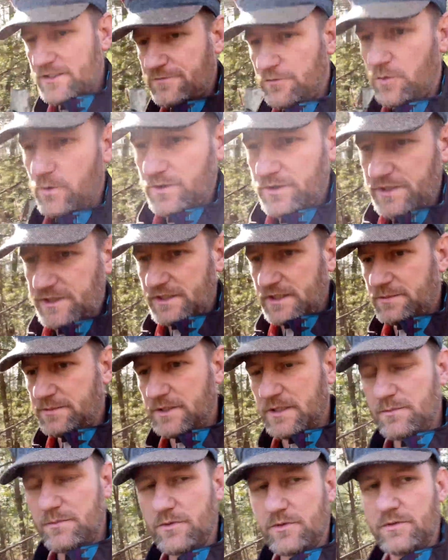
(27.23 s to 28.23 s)
forward to
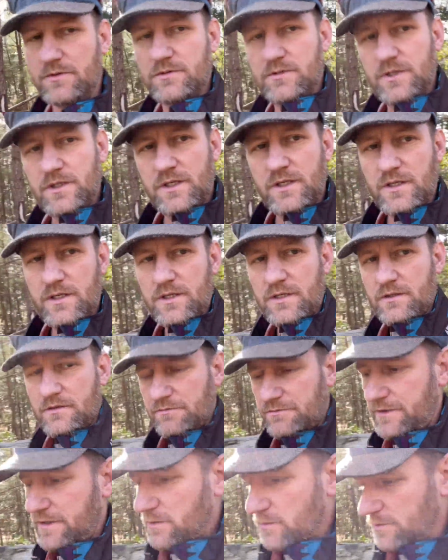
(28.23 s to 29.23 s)
September, the
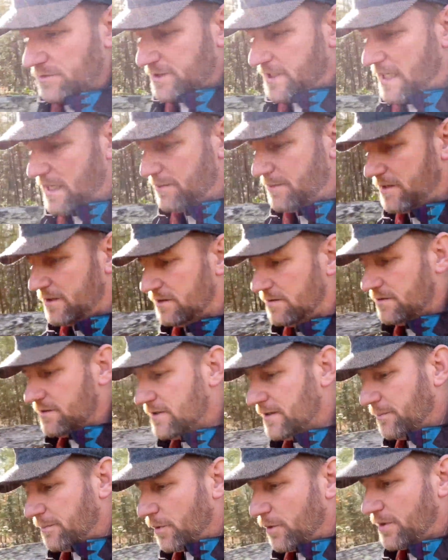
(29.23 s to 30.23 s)
Federals came in
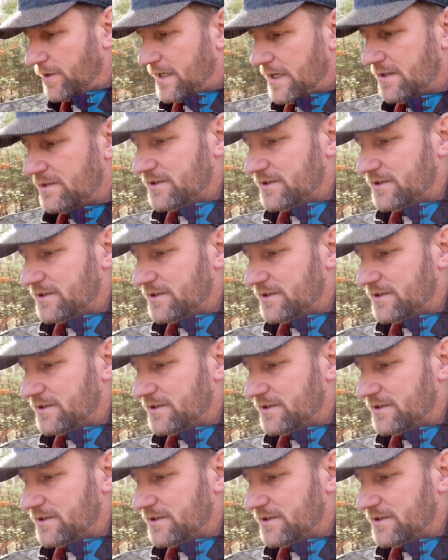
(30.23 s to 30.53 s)
and burned down